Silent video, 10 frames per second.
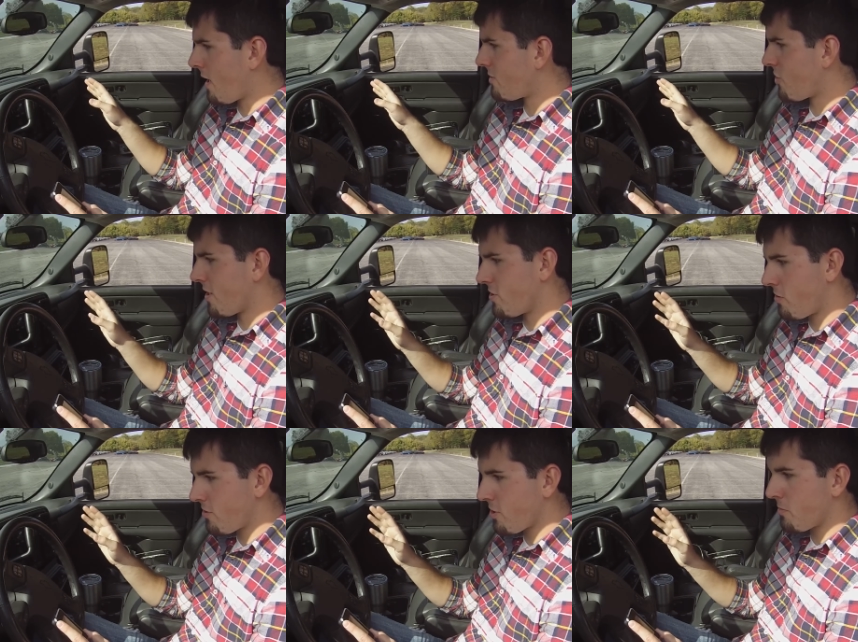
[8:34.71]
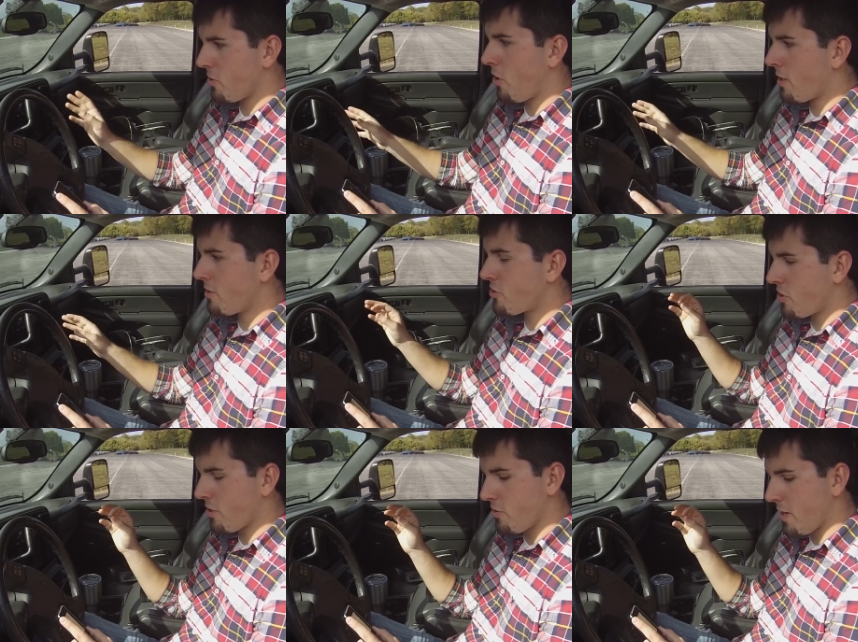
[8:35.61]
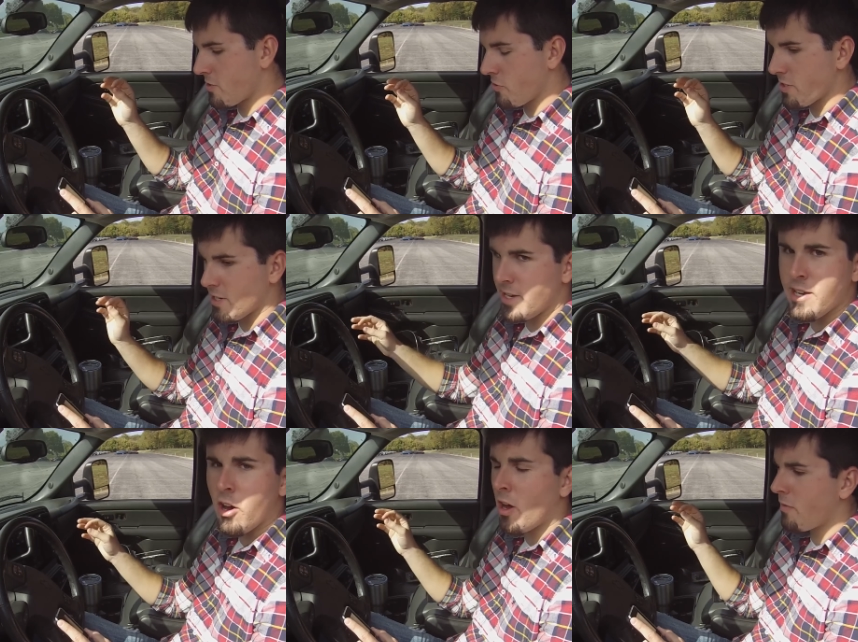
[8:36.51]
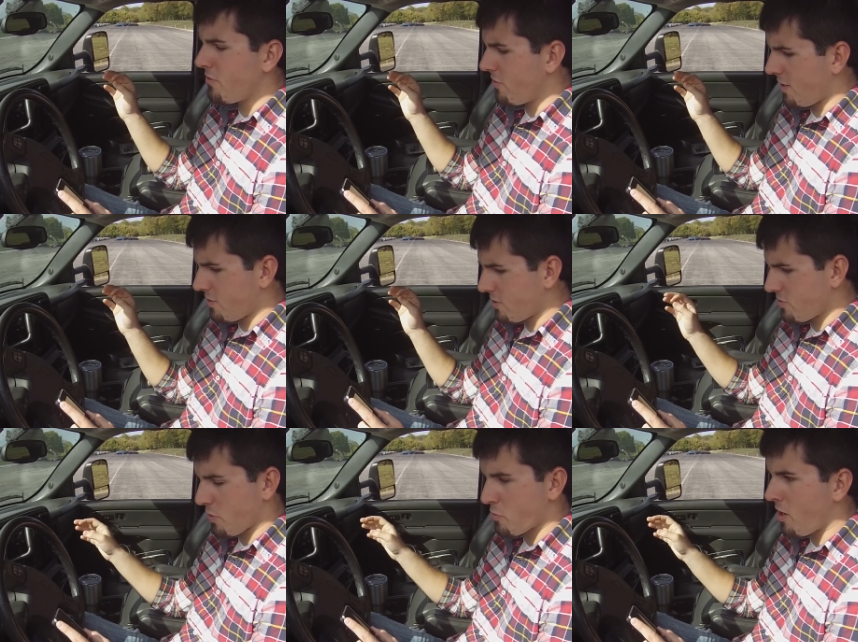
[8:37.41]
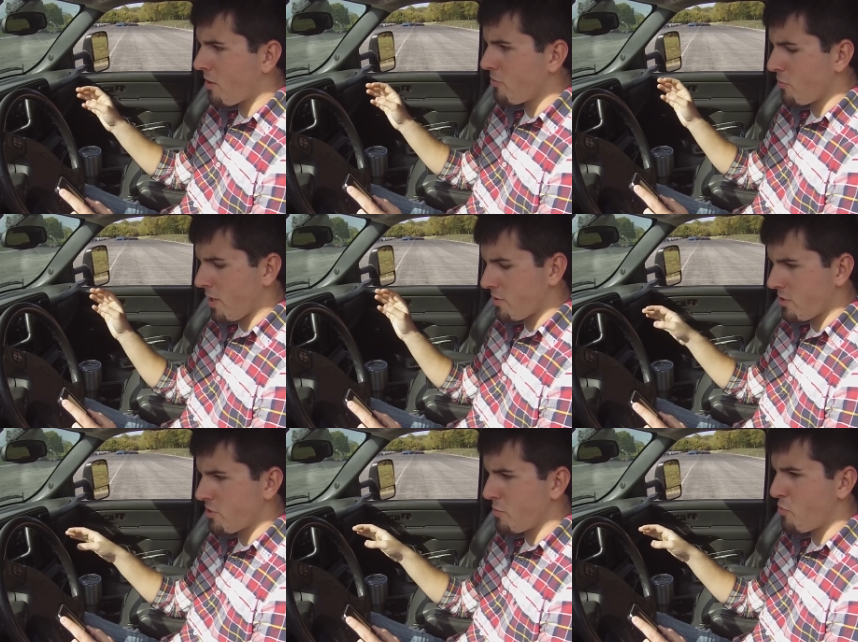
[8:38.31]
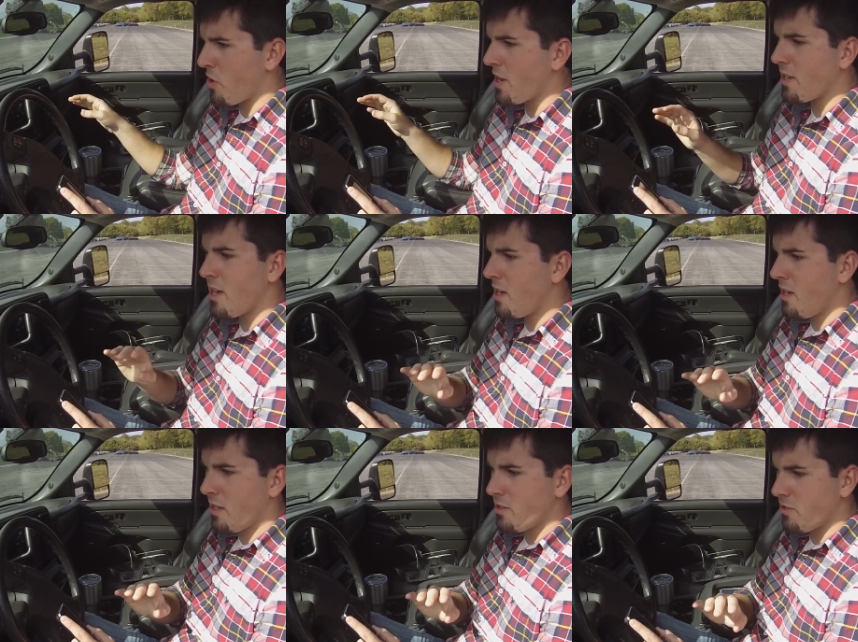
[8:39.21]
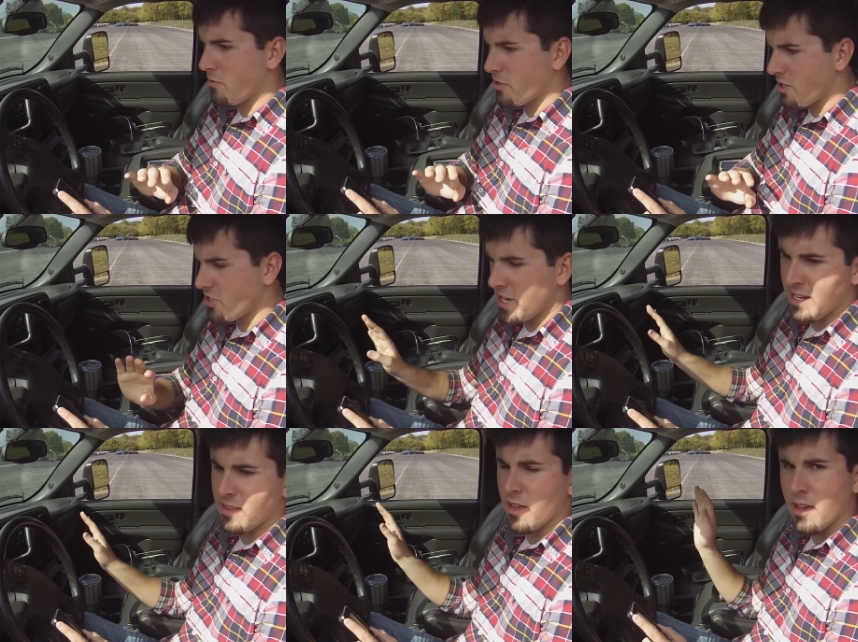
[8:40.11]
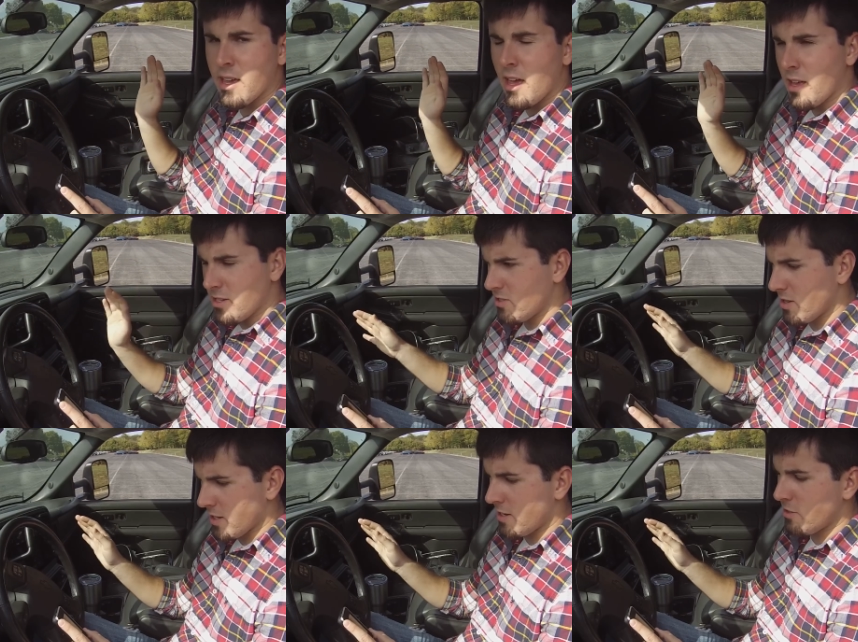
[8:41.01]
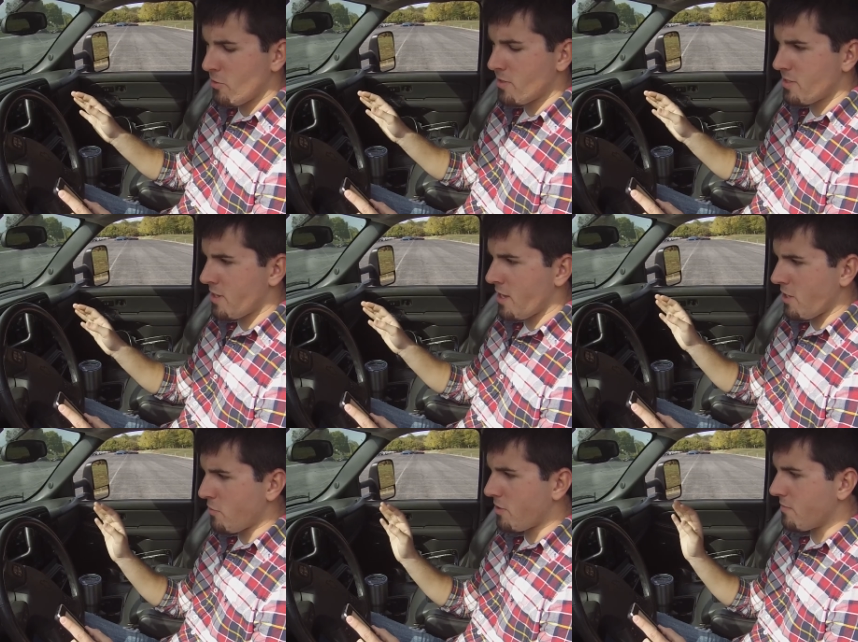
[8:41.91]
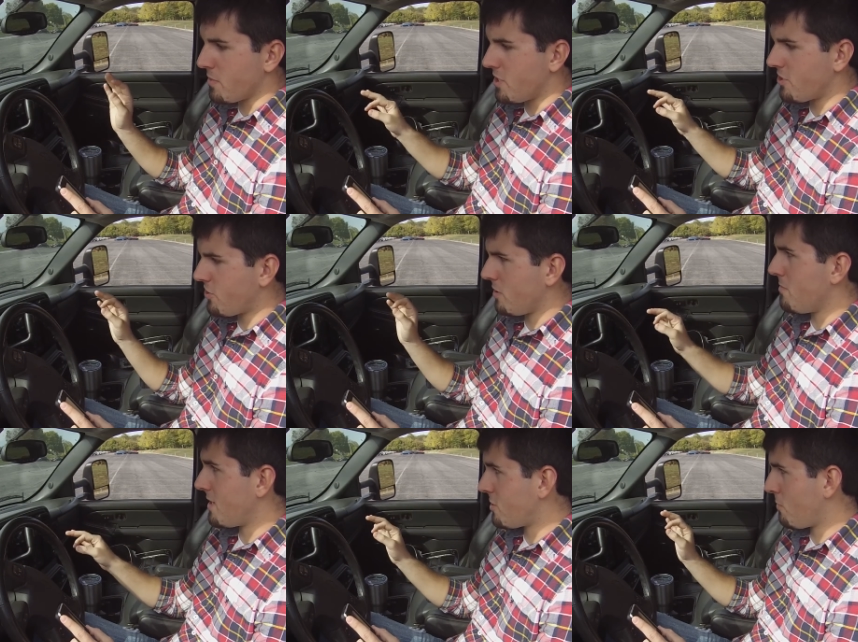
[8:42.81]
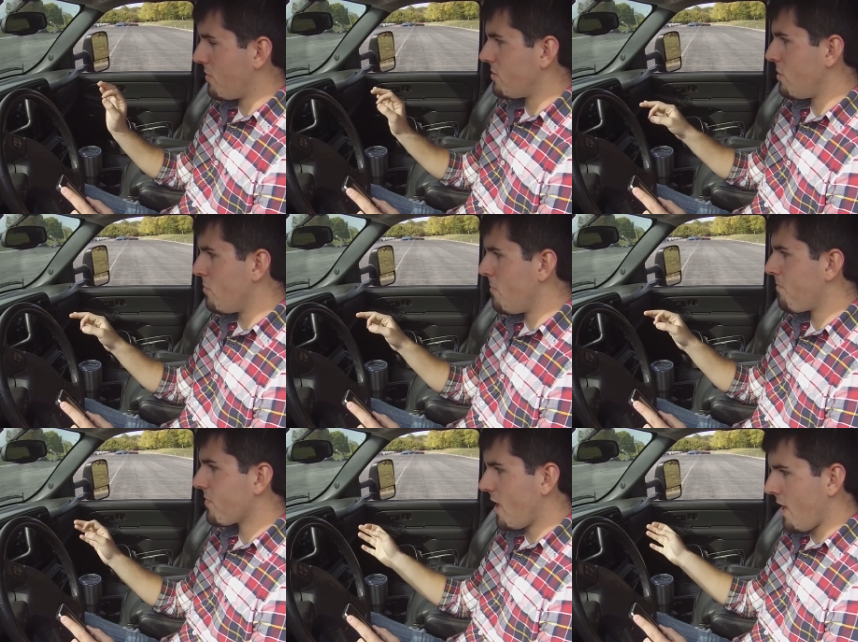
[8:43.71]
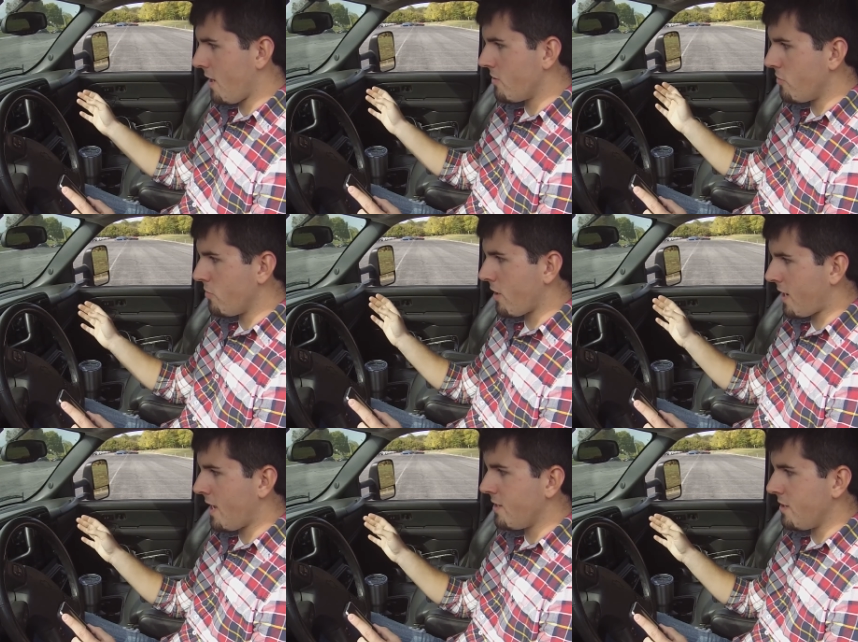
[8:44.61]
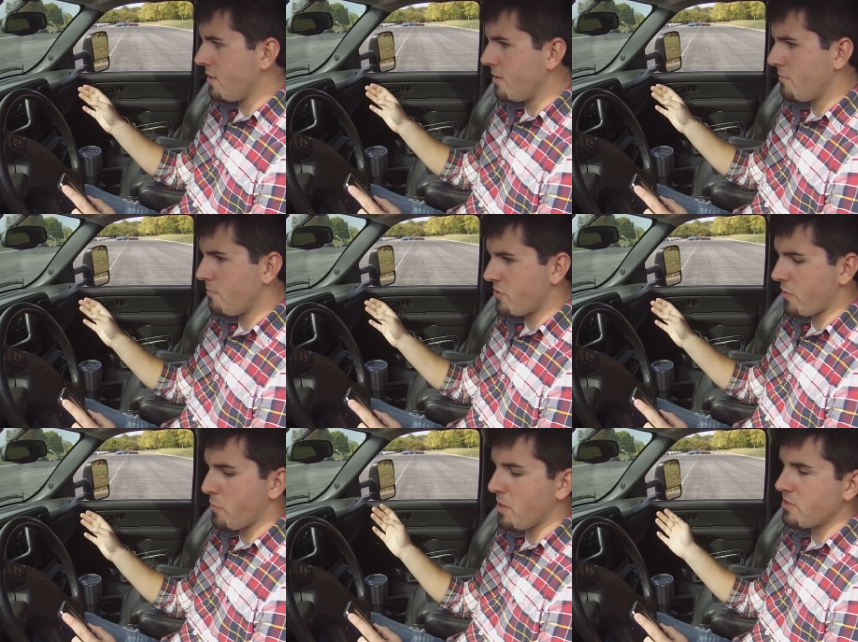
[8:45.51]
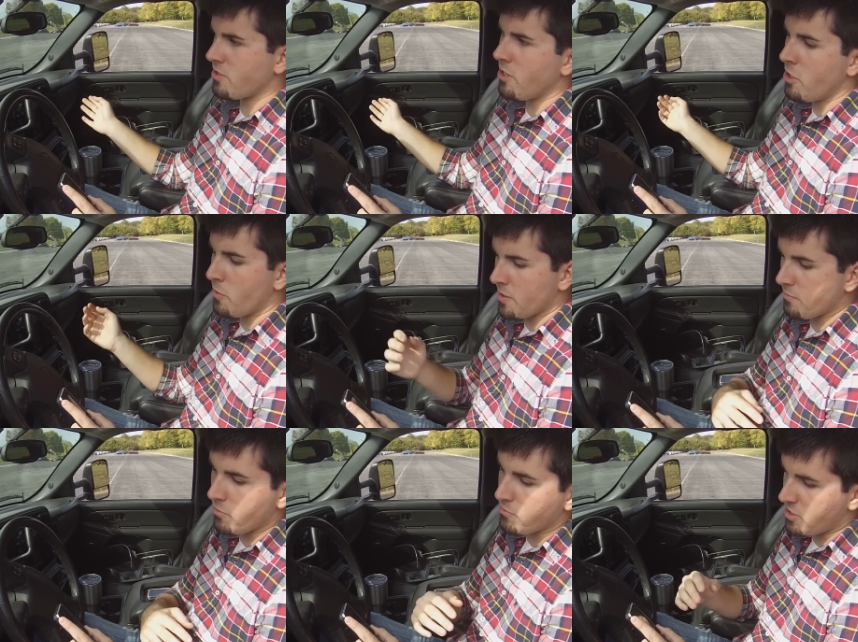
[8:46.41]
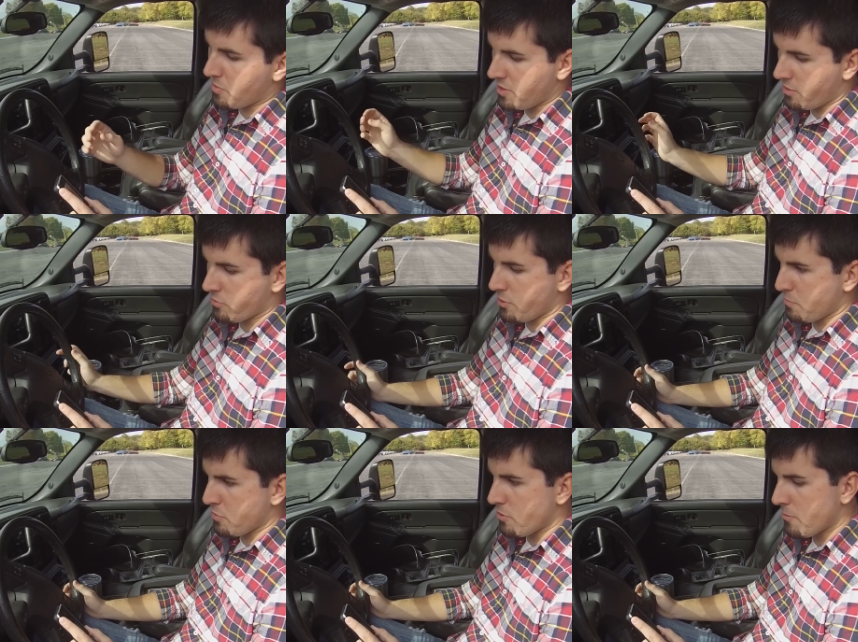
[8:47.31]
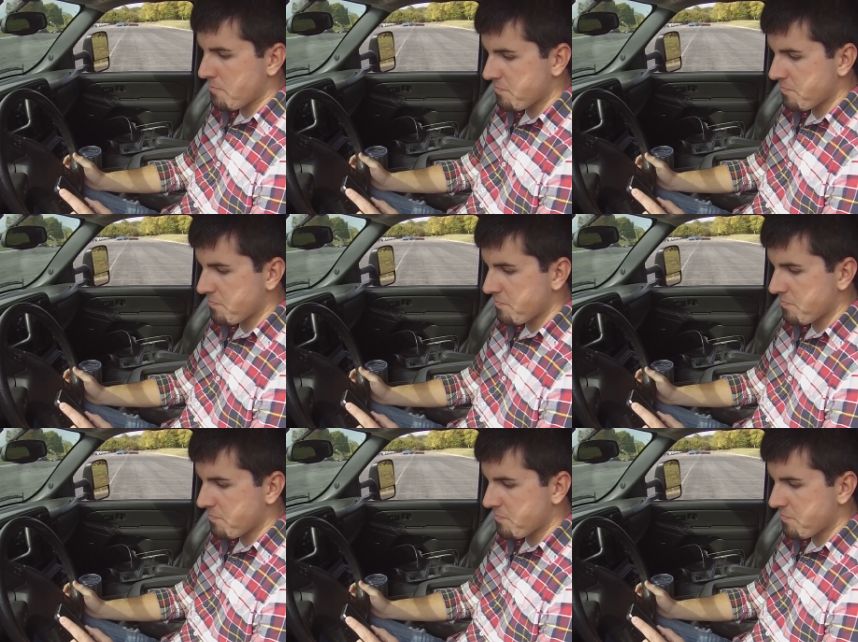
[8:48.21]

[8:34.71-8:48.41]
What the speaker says: try to turn something on in the truck. Do not turn the key off. Do not touch the throttle. Do not touch the brake. Don't touch anything. Let it do its thing. You could potentially mess up the tune and do like I did several months ago and lose everything on the computer.